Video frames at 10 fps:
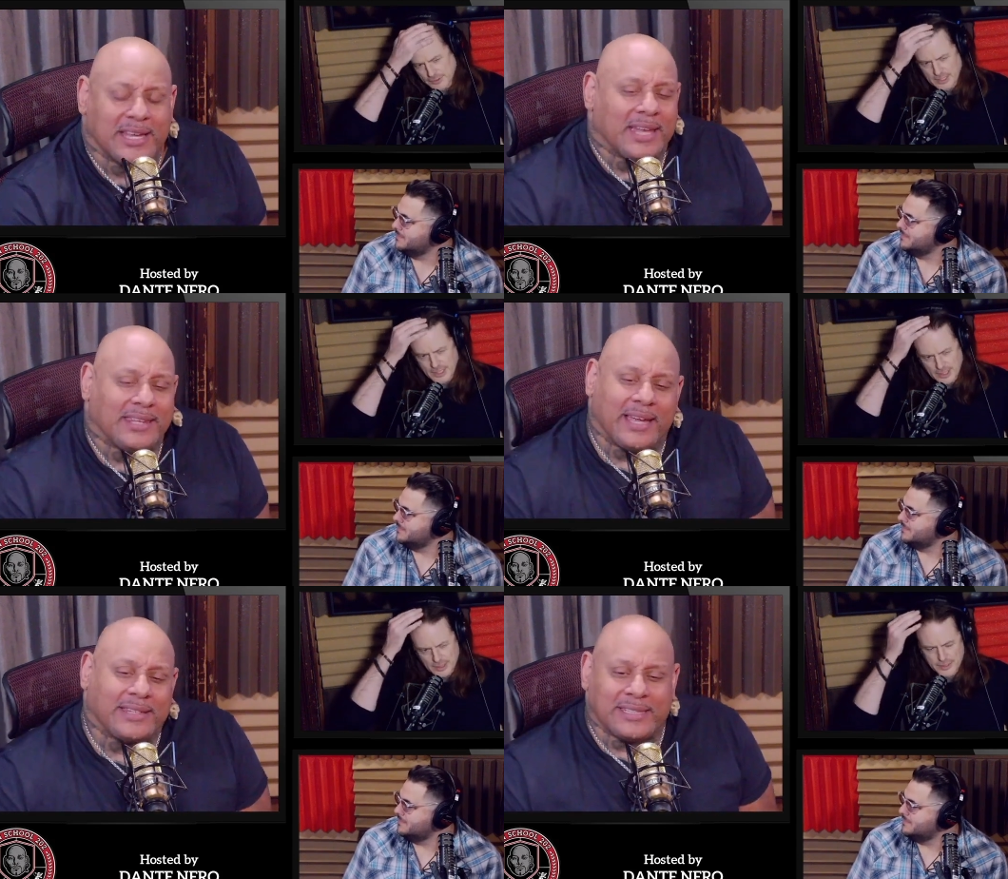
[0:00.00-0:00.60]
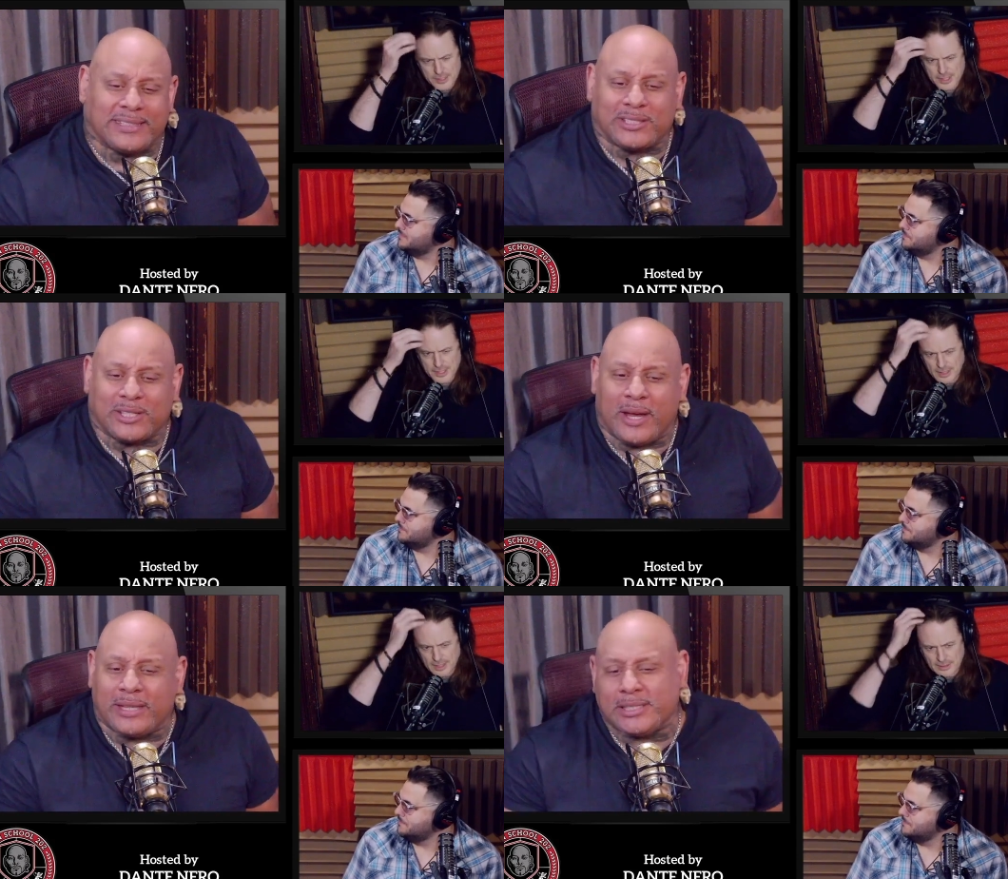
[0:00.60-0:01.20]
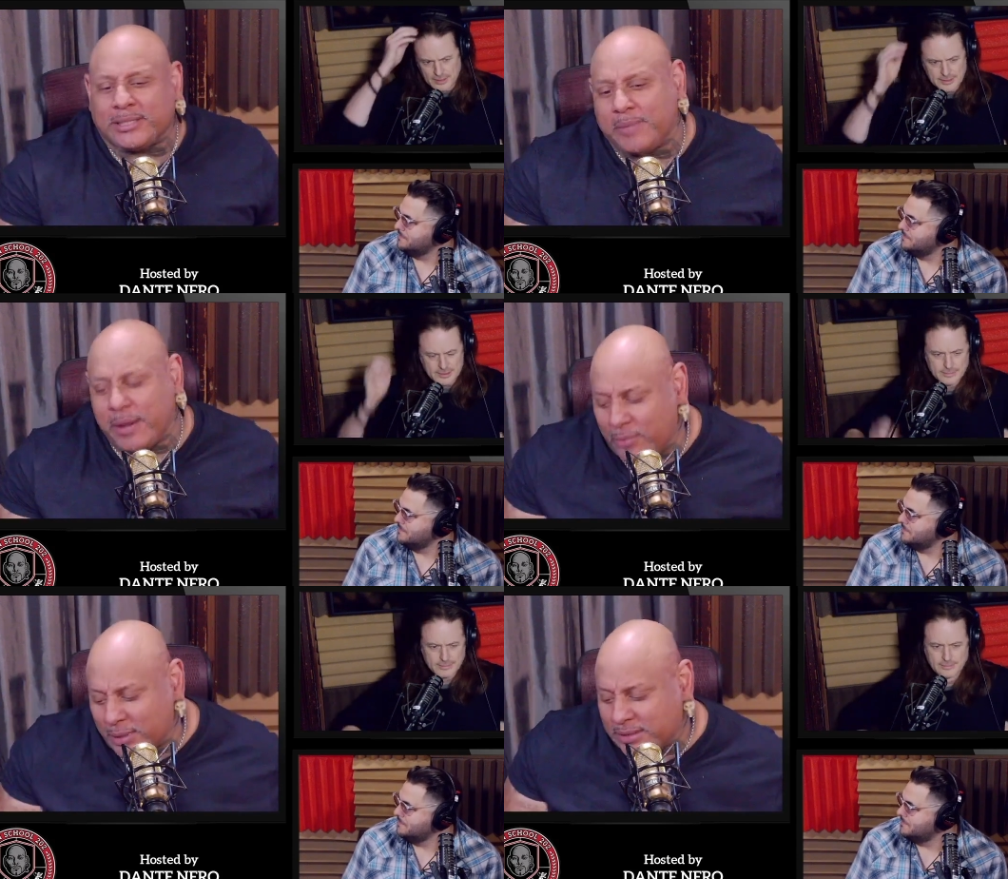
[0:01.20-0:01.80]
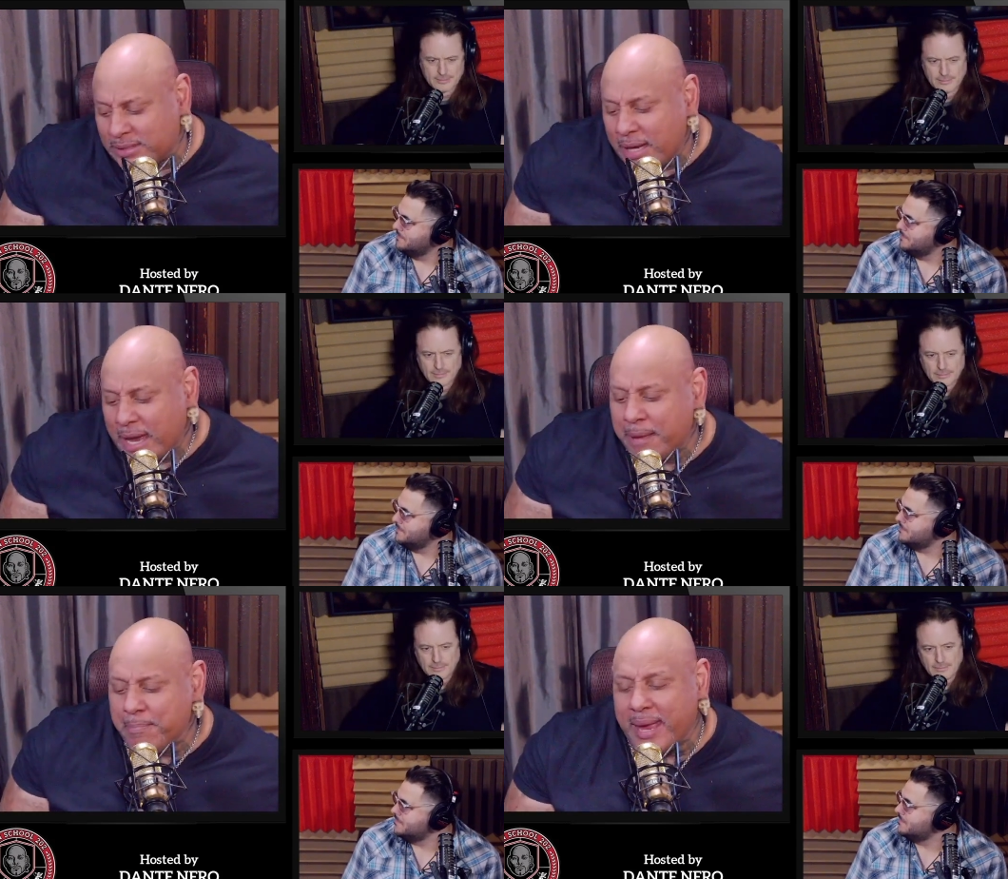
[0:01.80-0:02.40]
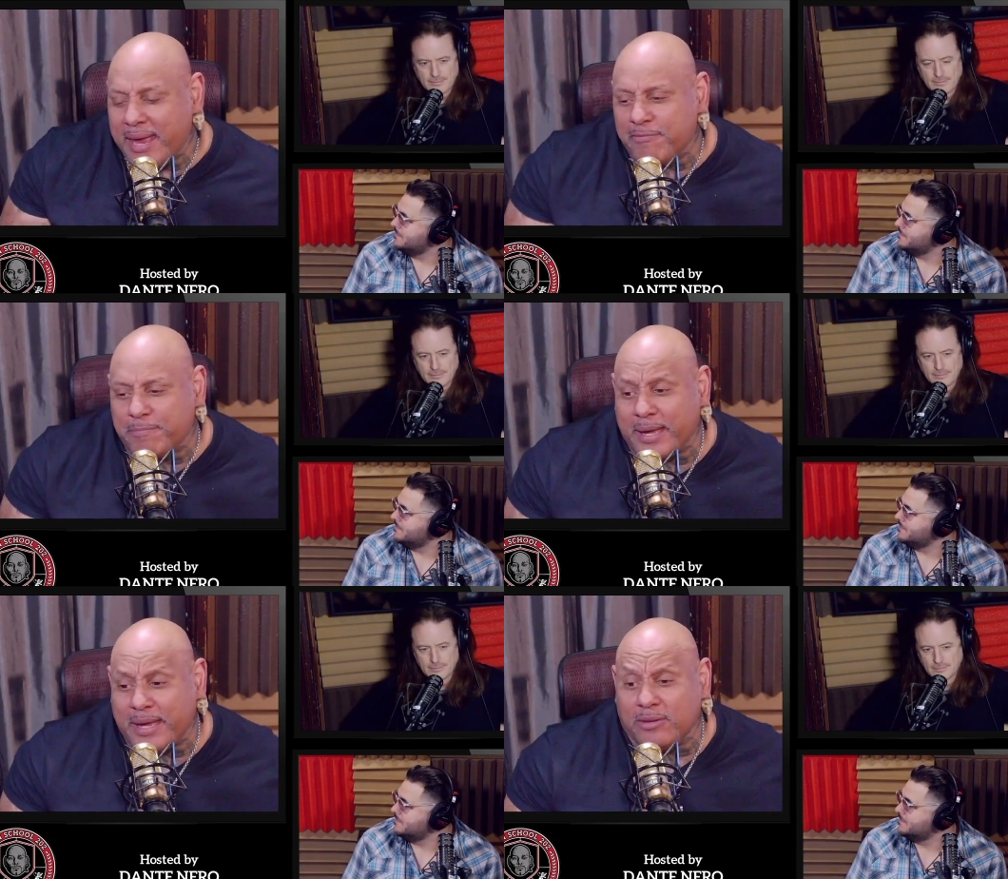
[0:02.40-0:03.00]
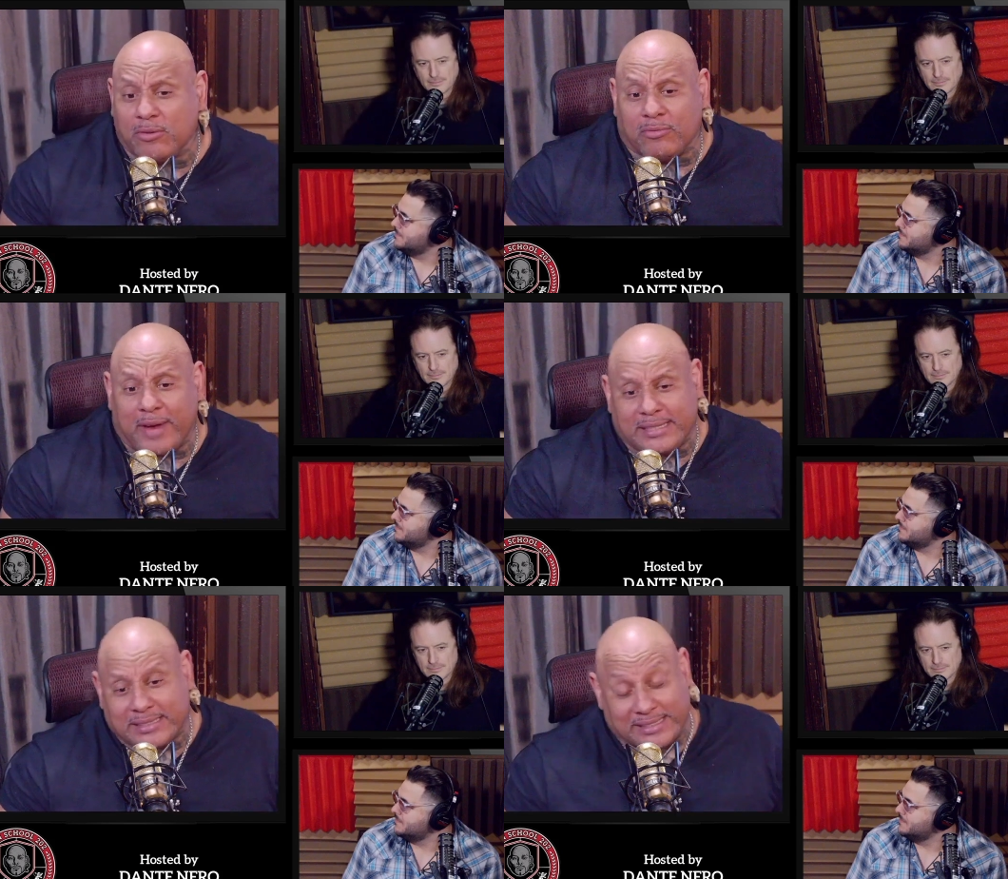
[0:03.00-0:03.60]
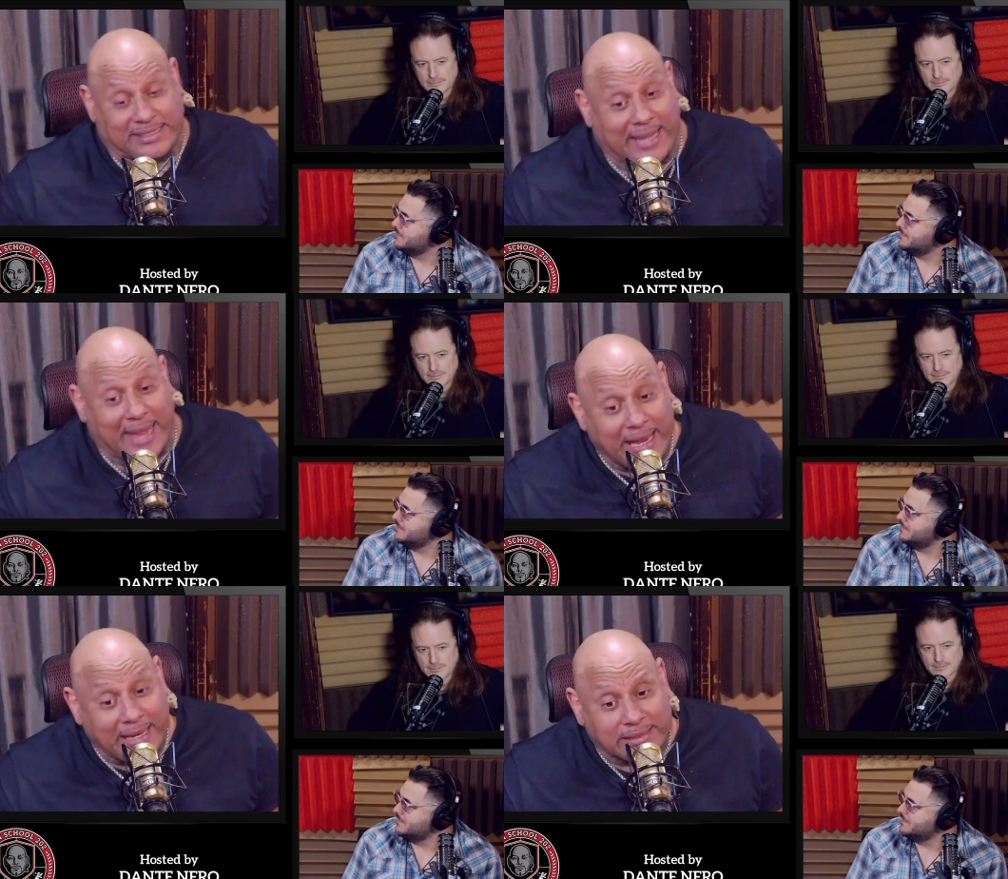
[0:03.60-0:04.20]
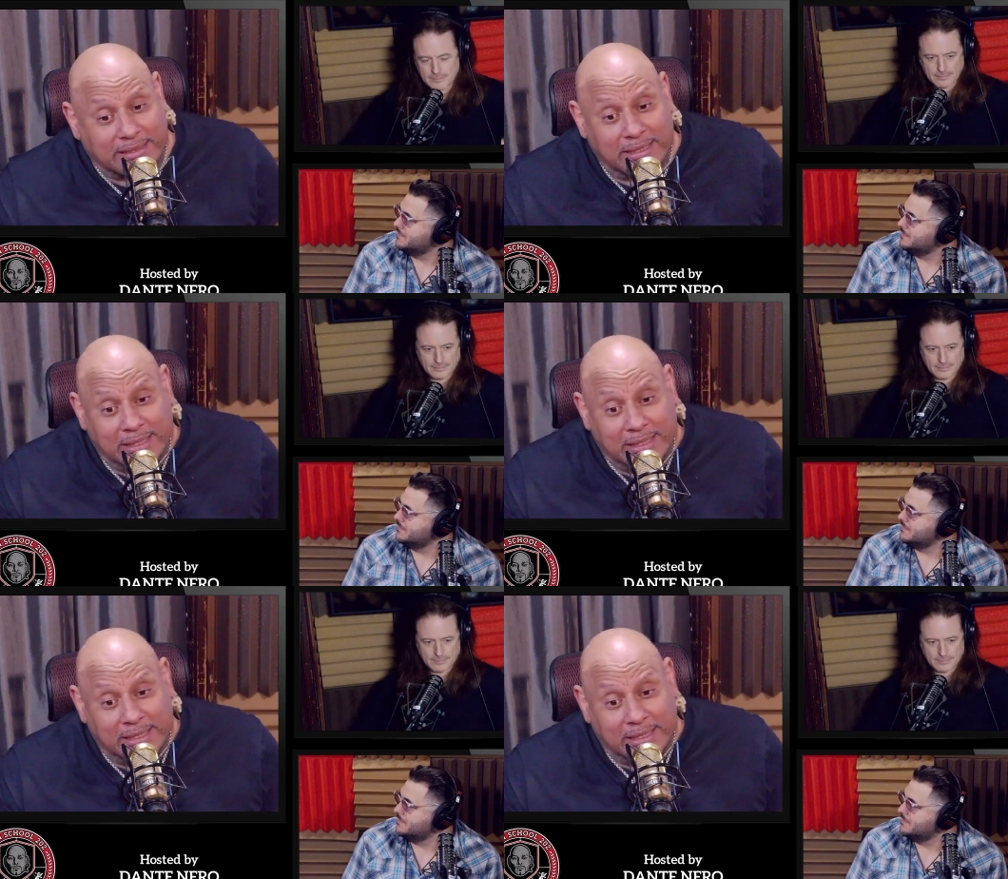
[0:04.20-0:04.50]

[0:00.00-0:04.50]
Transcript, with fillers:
Speaker 1: years. years. Like this is it just it was it may have been racist light